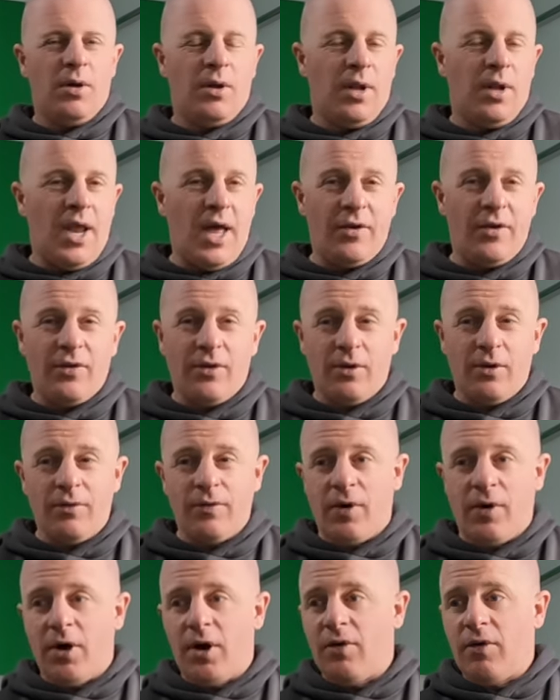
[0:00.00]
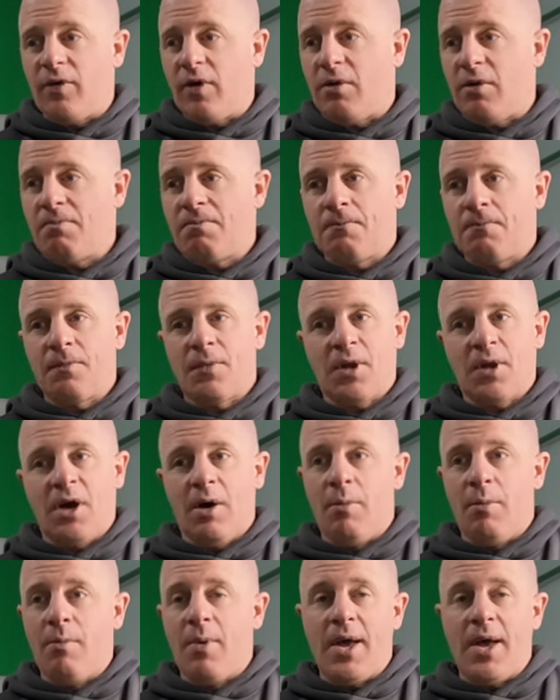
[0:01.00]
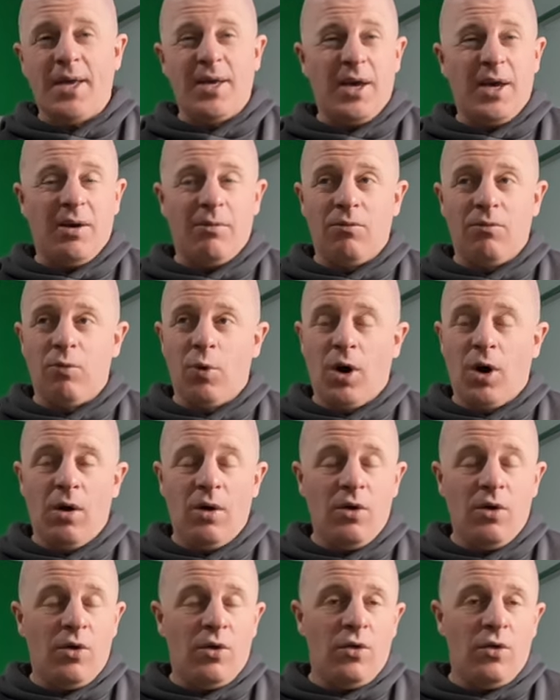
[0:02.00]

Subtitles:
less than a fiver and making what,